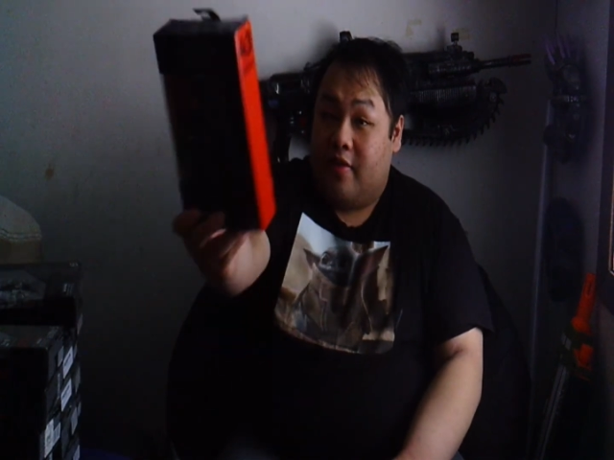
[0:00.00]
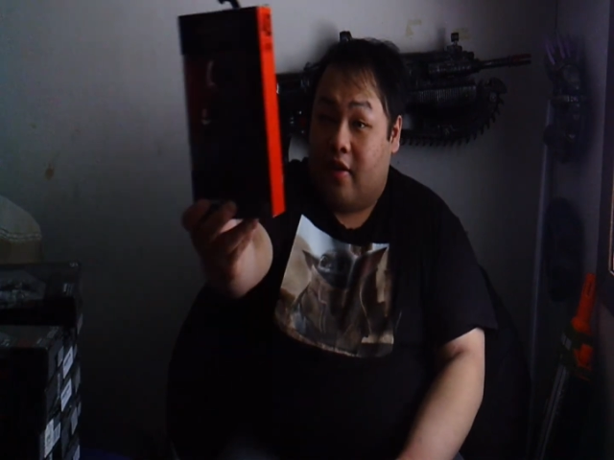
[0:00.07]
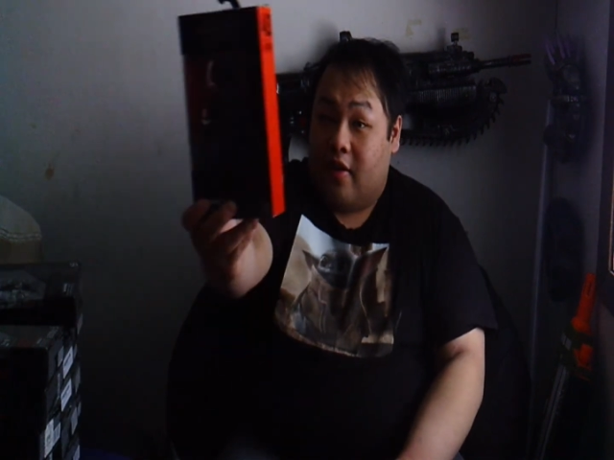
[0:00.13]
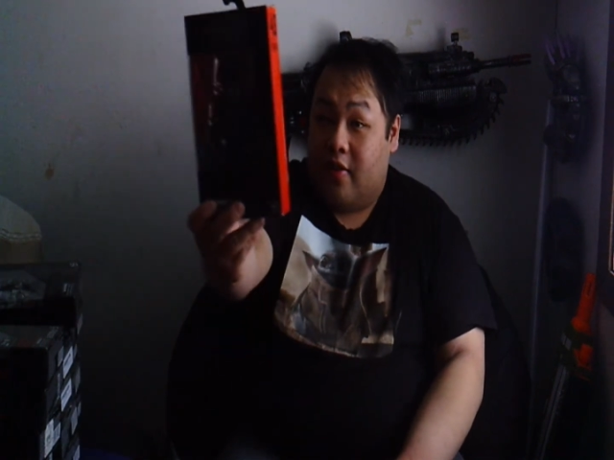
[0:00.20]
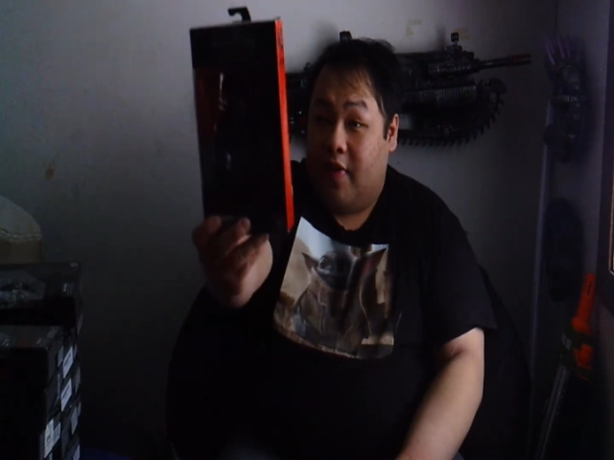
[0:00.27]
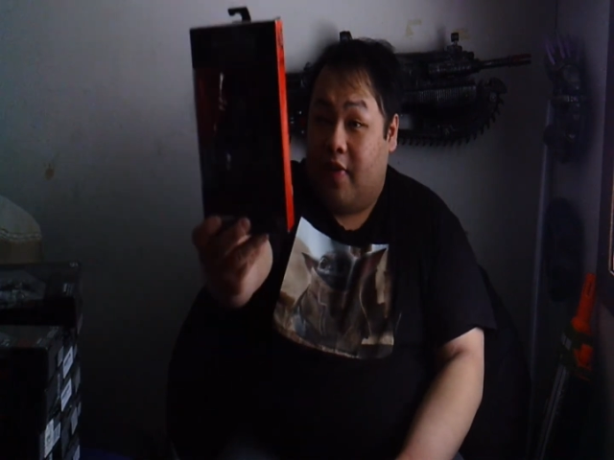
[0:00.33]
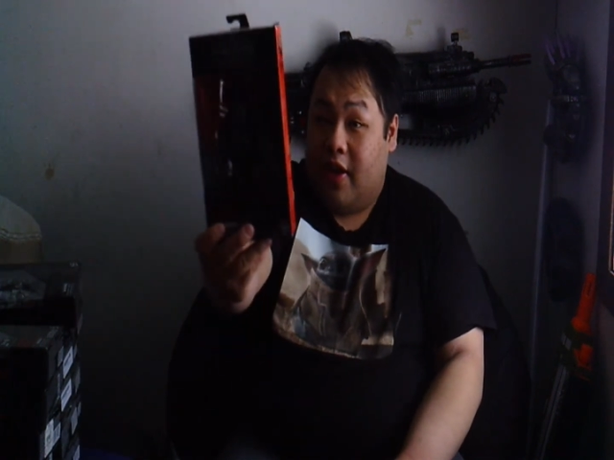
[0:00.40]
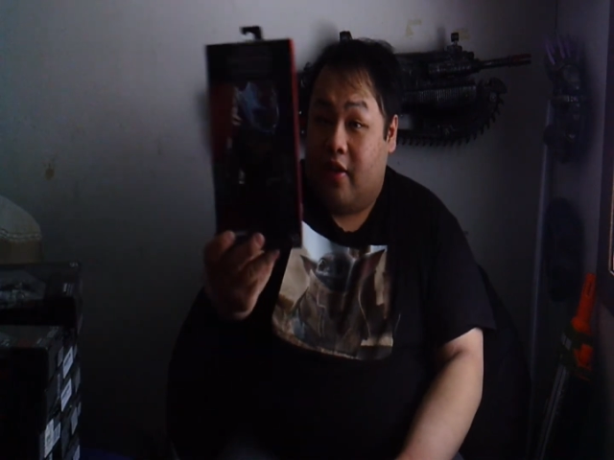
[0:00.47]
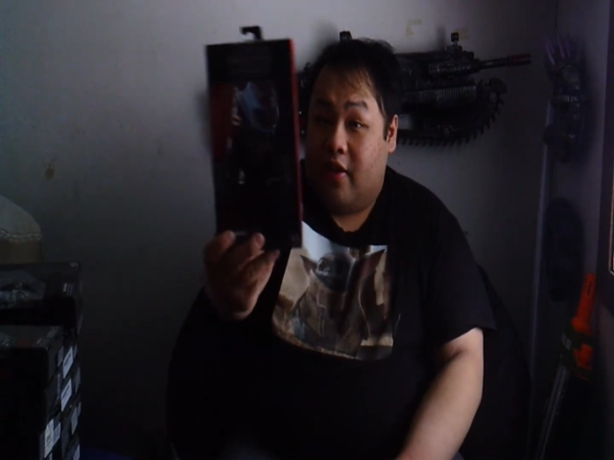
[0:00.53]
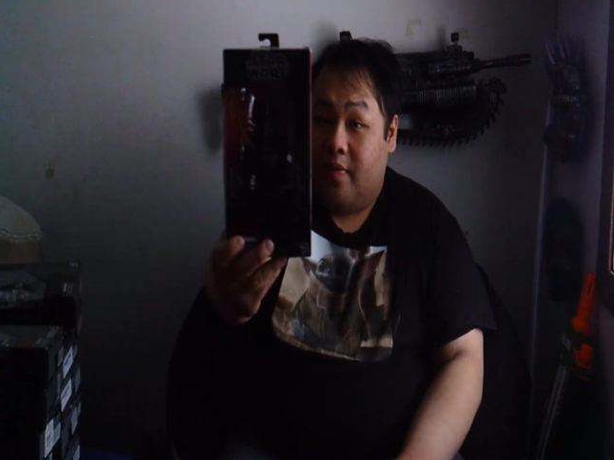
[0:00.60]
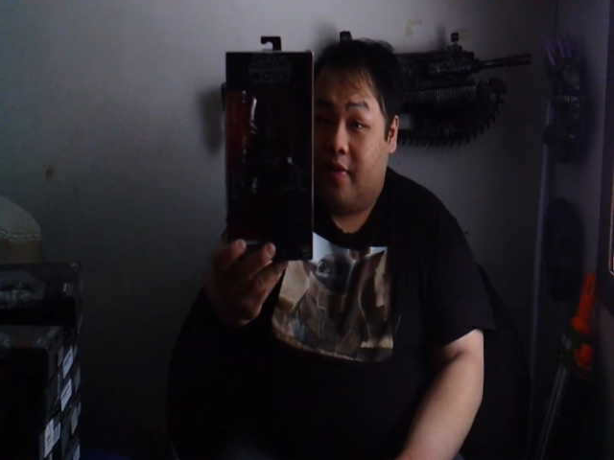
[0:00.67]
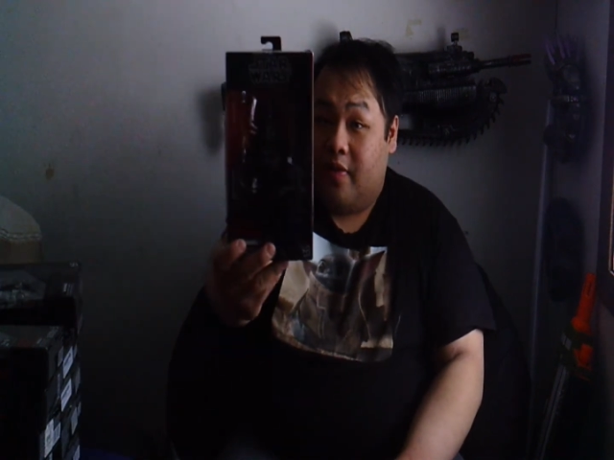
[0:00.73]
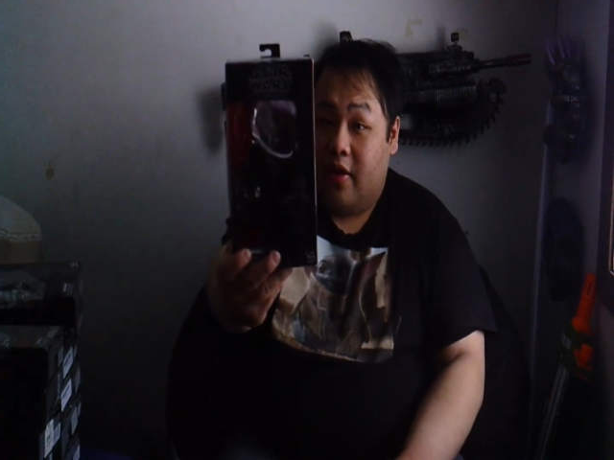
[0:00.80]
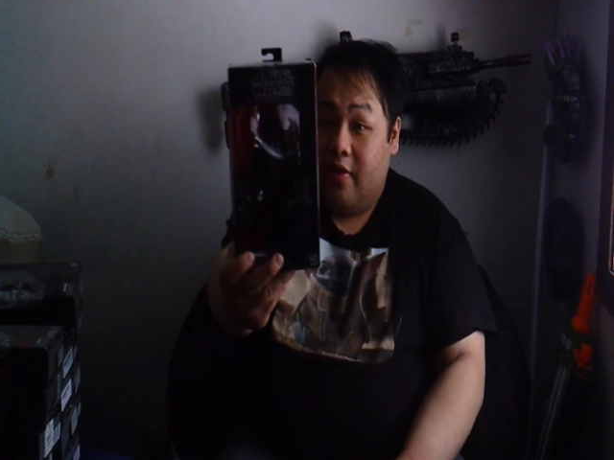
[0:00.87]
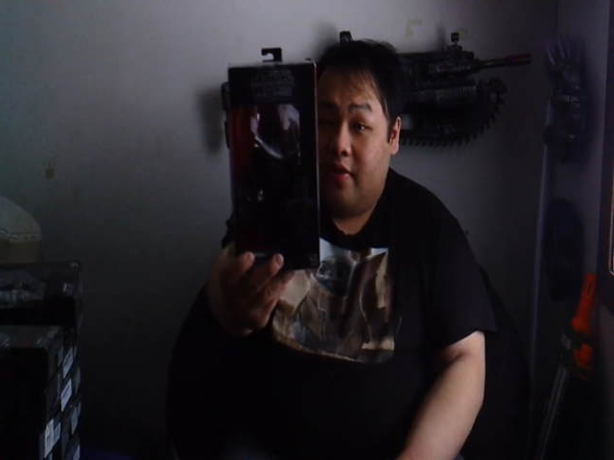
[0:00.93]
Vader himself.